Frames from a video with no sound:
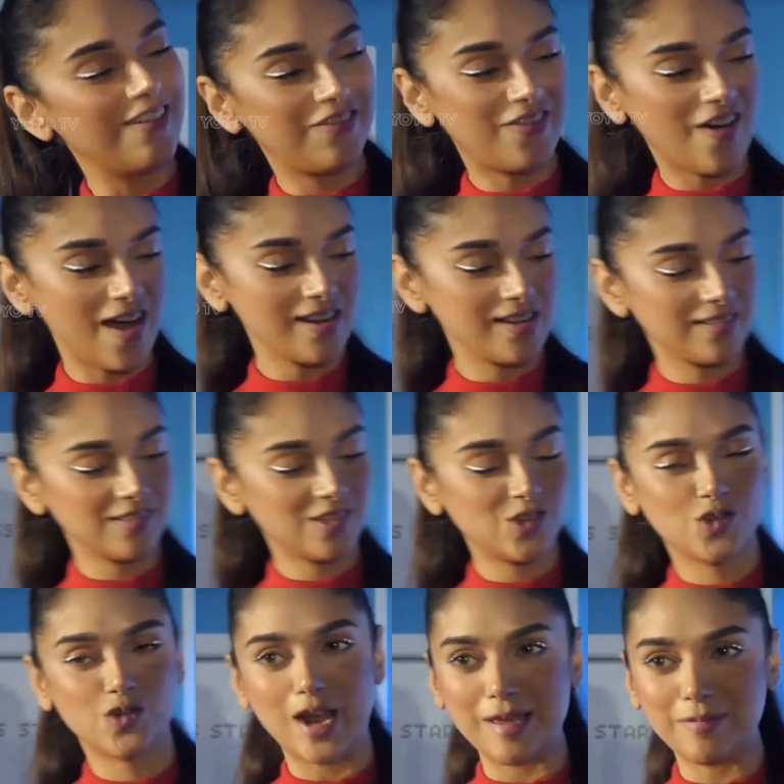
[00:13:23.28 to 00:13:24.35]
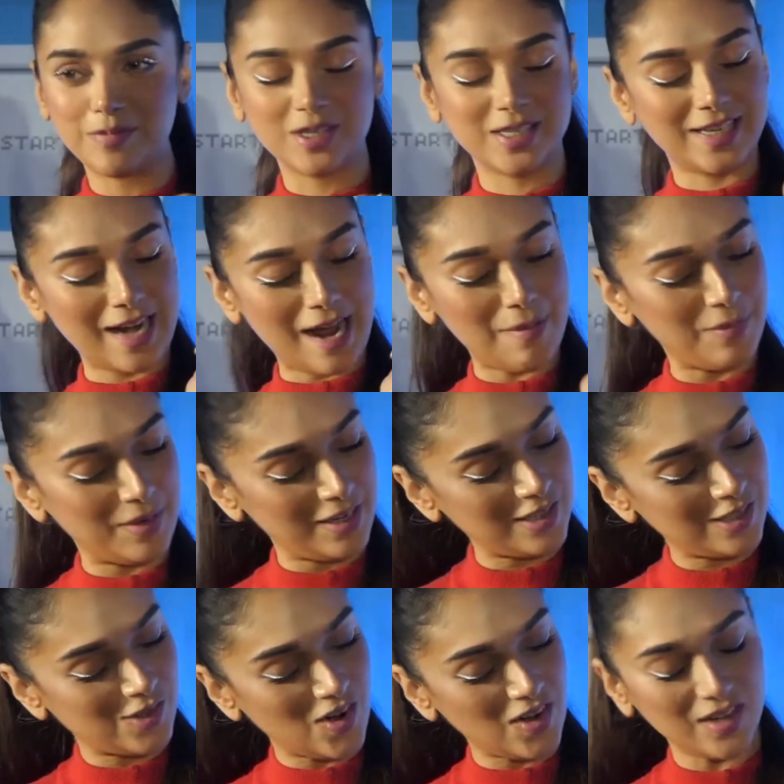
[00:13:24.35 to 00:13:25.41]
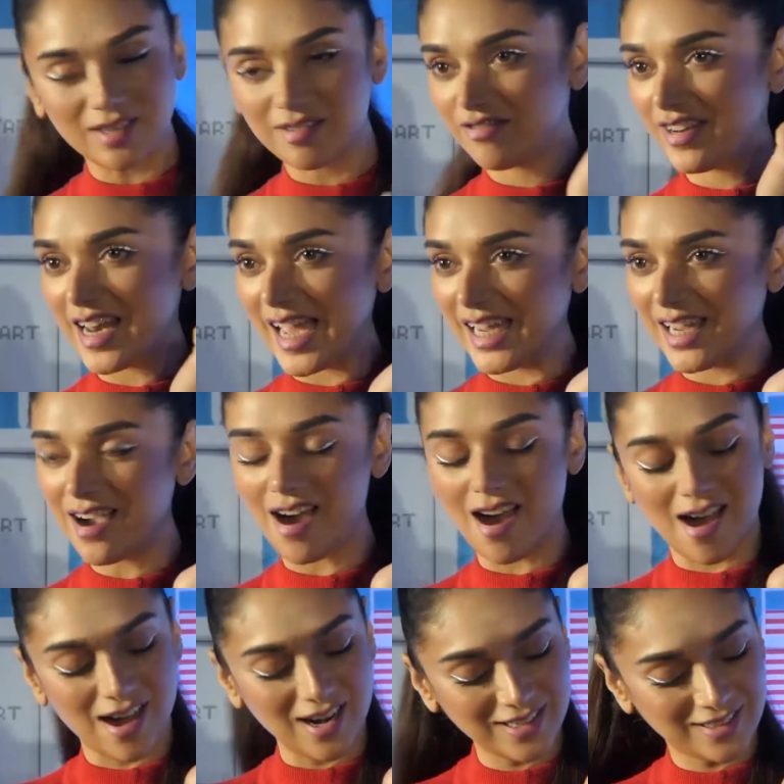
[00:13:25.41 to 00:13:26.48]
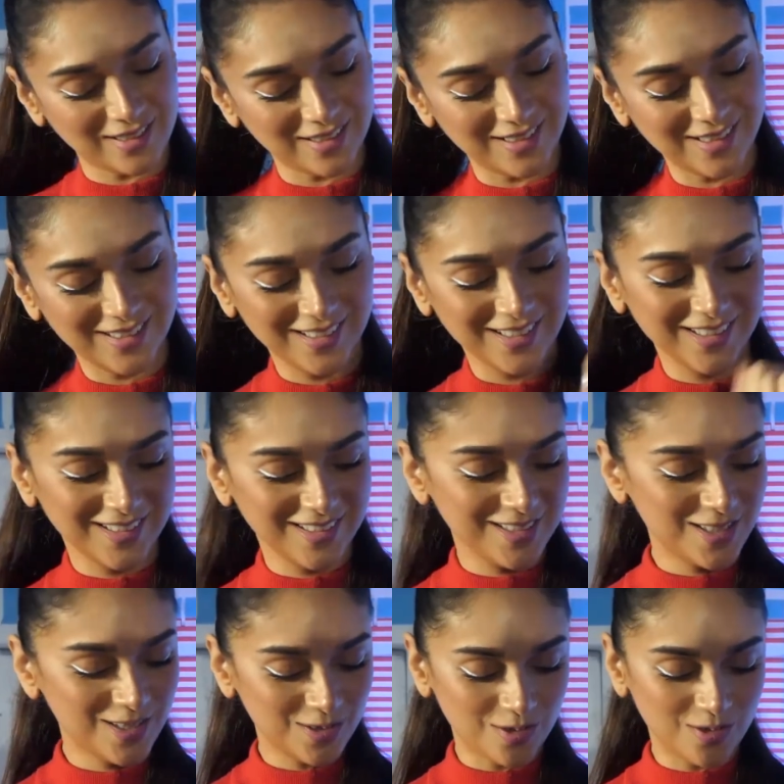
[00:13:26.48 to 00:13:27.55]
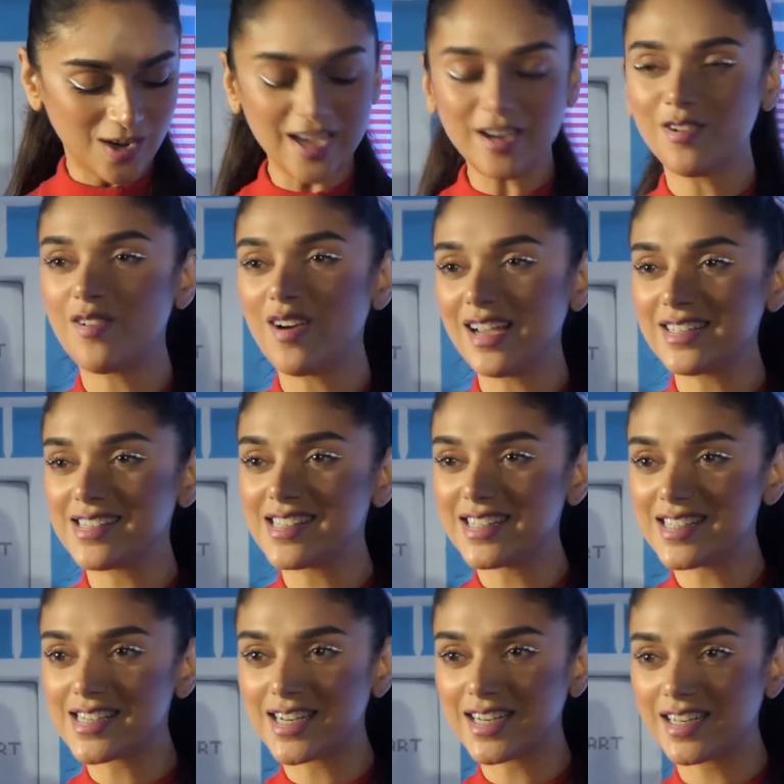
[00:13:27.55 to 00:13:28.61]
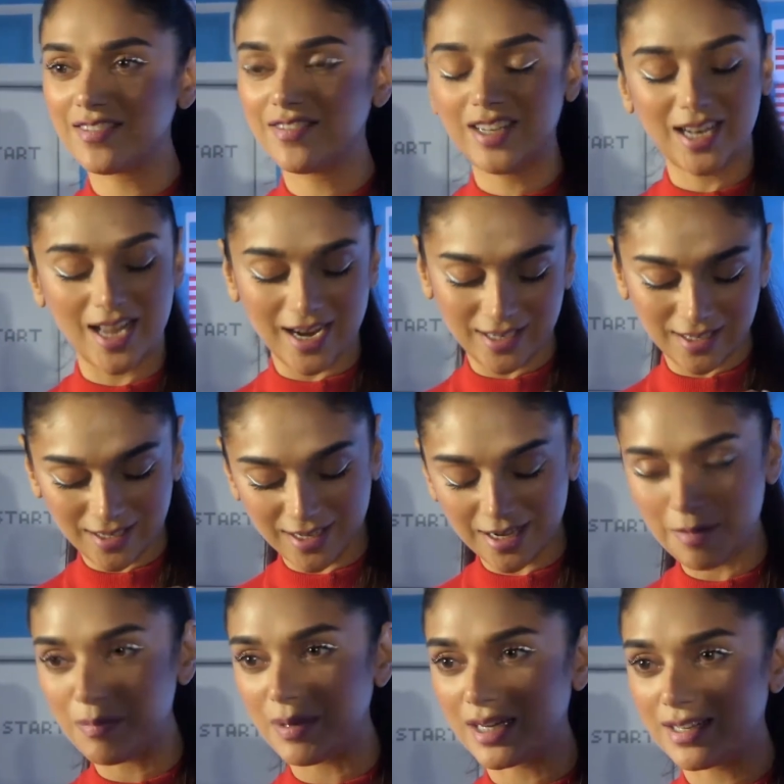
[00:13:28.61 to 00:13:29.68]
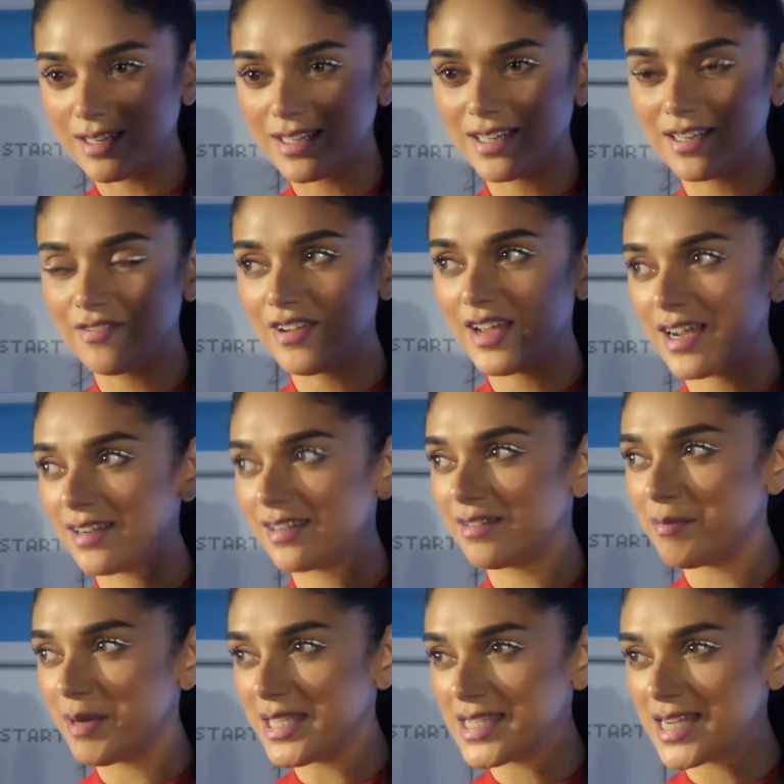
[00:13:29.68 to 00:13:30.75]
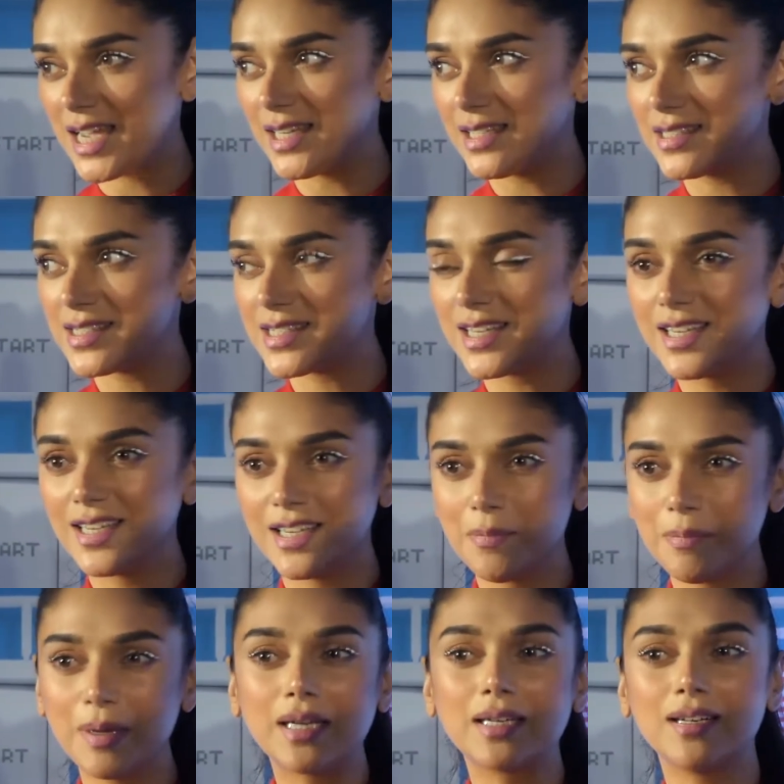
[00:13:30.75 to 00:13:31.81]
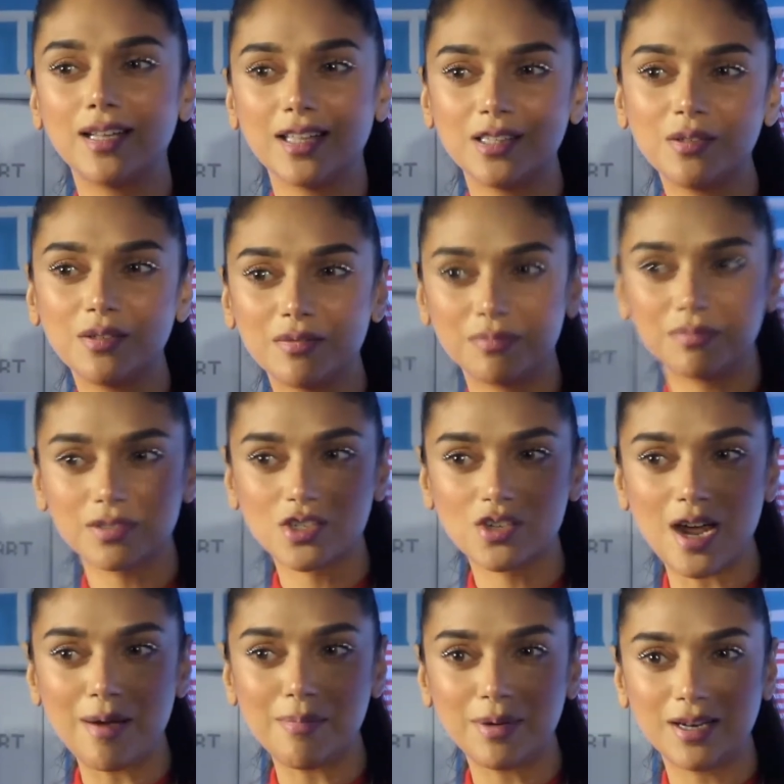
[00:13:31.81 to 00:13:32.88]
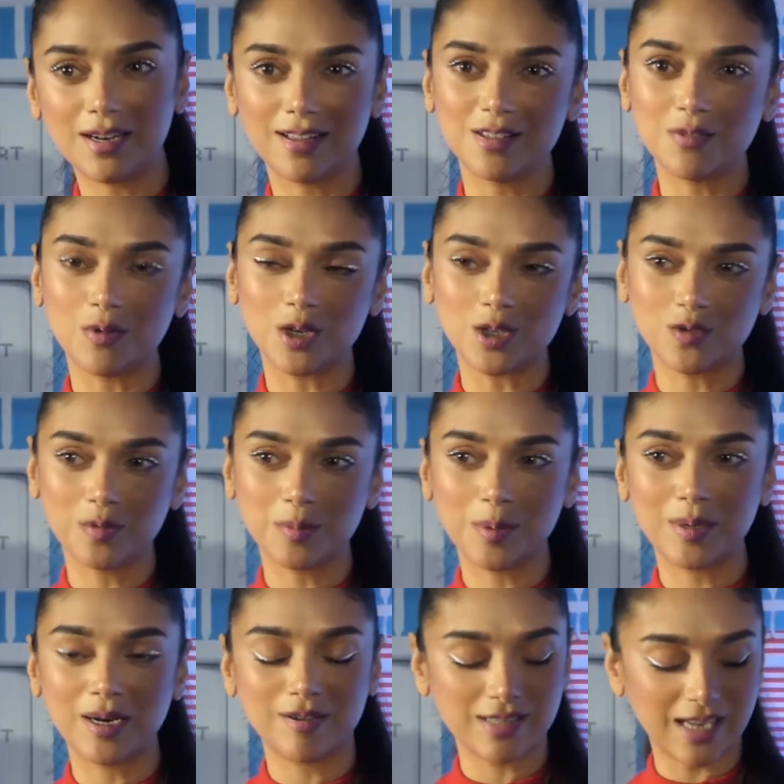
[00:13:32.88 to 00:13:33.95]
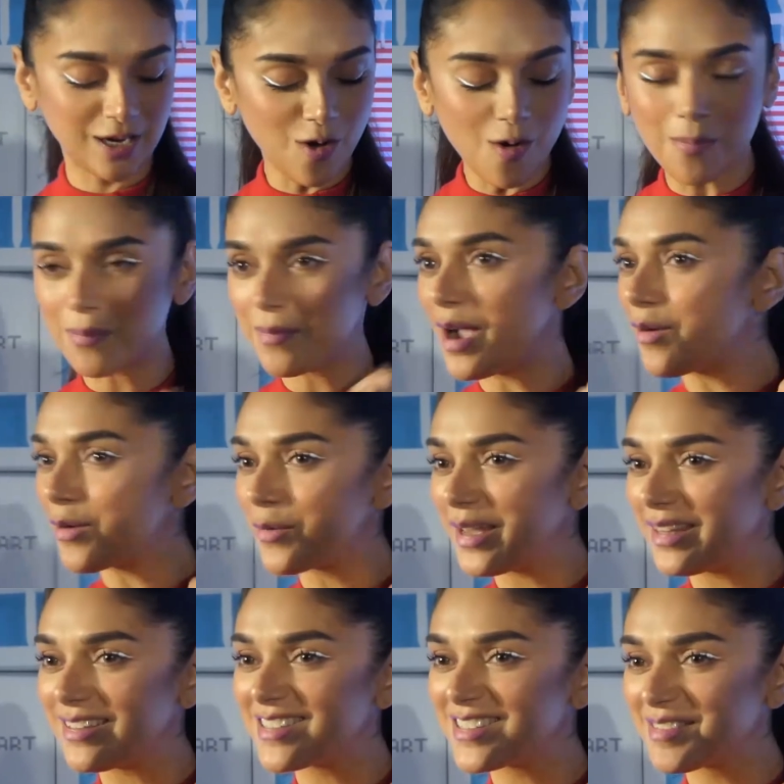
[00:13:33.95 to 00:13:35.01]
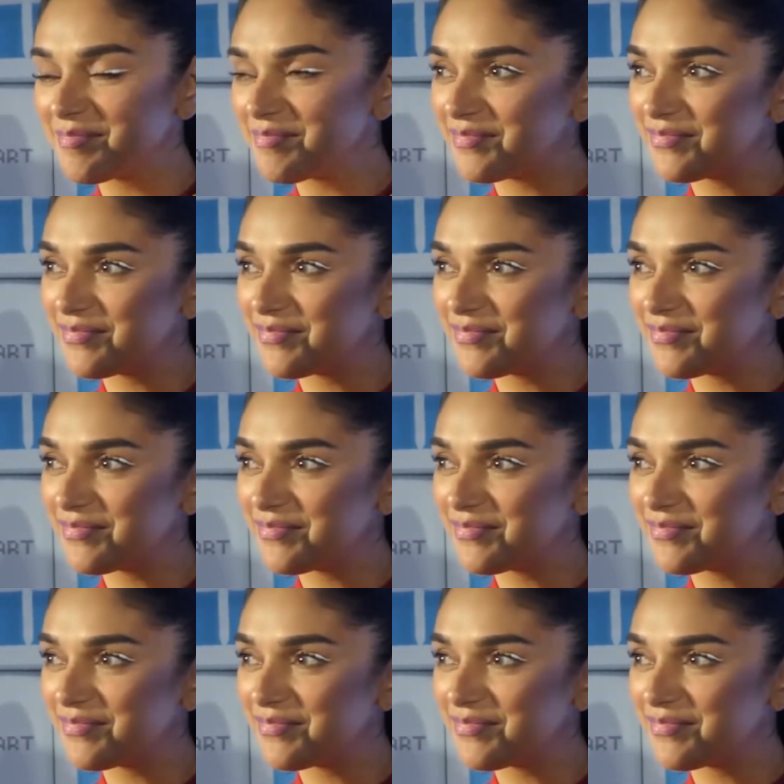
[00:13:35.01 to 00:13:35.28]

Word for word: fun striped strap and it's got a flying heart. So I don't know, I just instinctively liked it and I picked it. In fact, my stylist picked another strap and another watch for me, but I was like, no, I want to wear this.